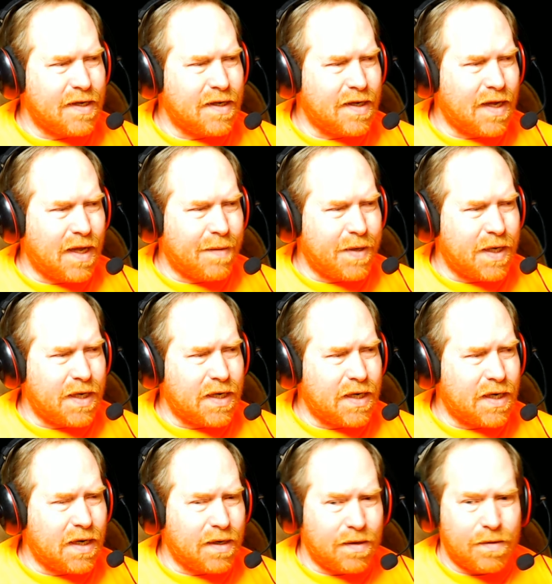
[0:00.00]
I mean,
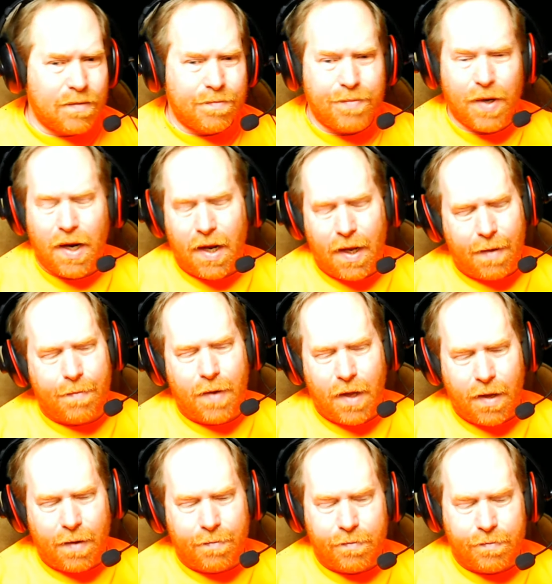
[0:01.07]
but I